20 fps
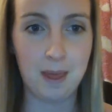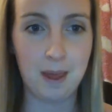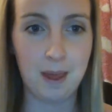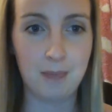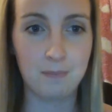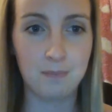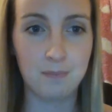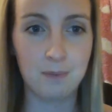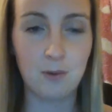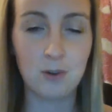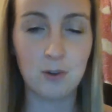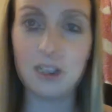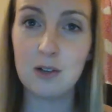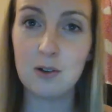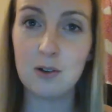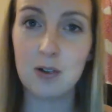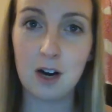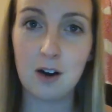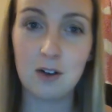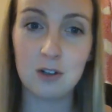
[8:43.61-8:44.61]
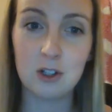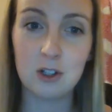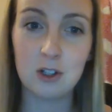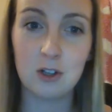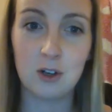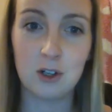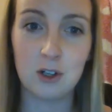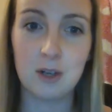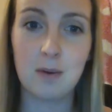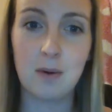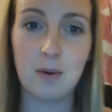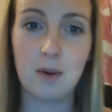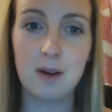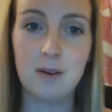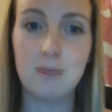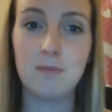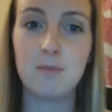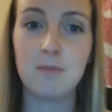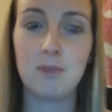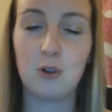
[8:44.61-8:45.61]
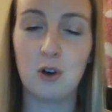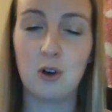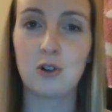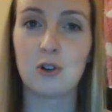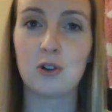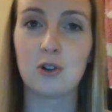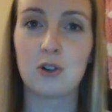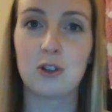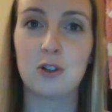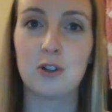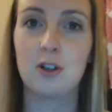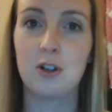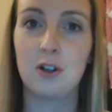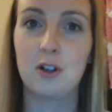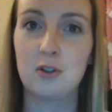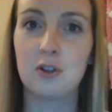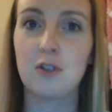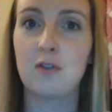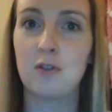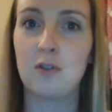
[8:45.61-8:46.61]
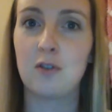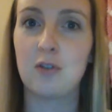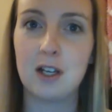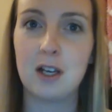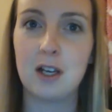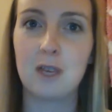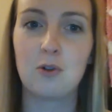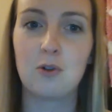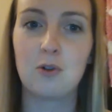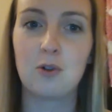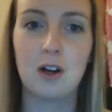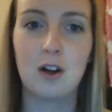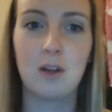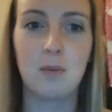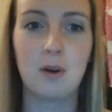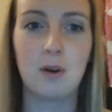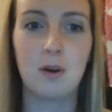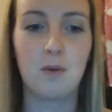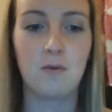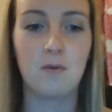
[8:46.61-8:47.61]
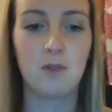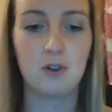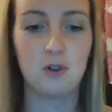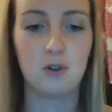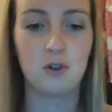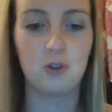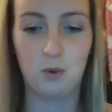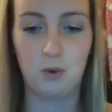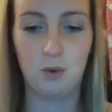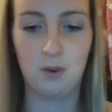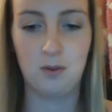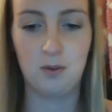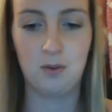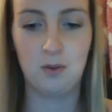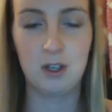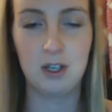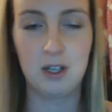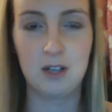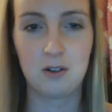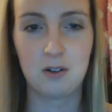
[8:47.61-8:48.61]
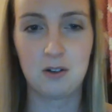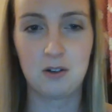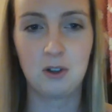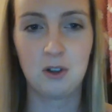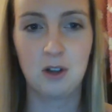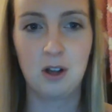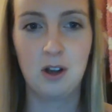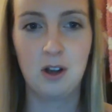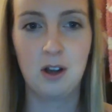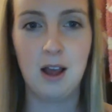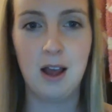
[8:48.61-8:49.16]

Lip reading: I was a little nervous the first time I went, because, you know, it was the first time going out of my comfort zone with needles,